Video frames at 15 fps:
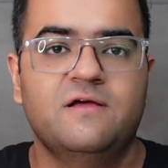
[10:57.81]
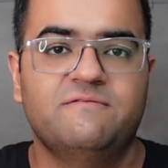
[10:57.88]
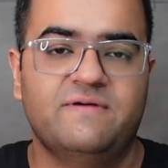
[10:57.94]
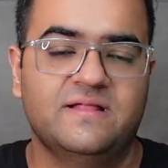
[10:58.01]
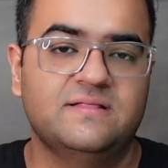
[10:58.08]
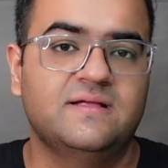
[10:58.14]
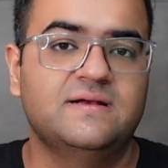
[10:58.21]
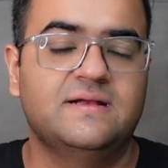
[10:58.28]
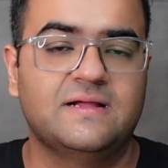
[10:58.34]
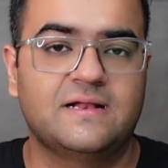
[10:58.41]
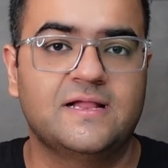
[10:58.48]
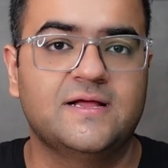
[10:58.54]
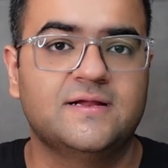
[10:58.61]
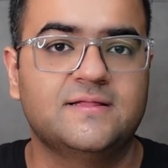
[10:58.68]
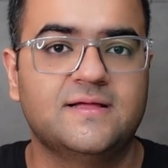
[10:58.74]
when they
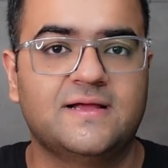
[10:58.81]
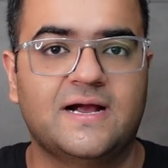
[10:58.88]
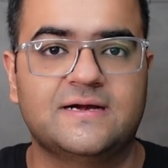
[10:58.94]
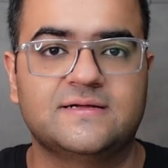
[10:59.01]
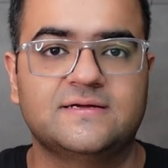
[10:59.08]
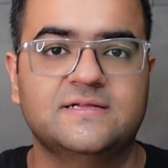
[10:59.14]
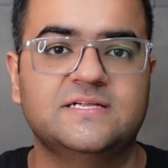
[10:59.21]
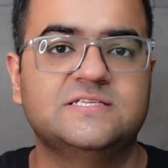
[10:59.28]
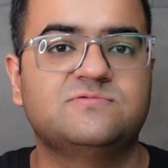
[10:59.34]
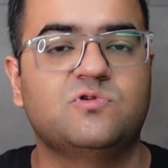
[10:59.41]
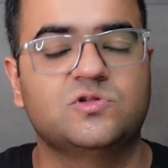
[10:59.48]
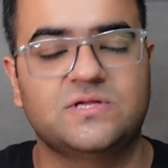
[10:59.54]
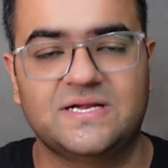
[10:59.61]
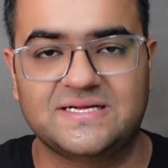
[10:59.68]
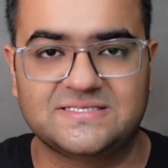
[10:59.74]
declare the categories
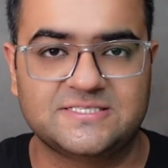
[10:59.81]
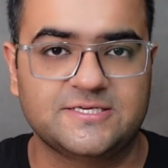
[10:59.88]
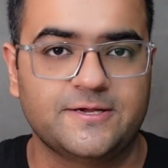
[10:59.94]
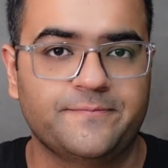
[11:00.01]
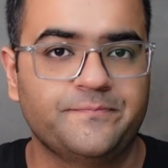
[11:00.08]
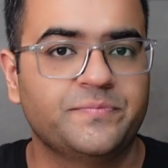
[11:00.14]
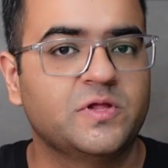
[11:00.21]
for the next year.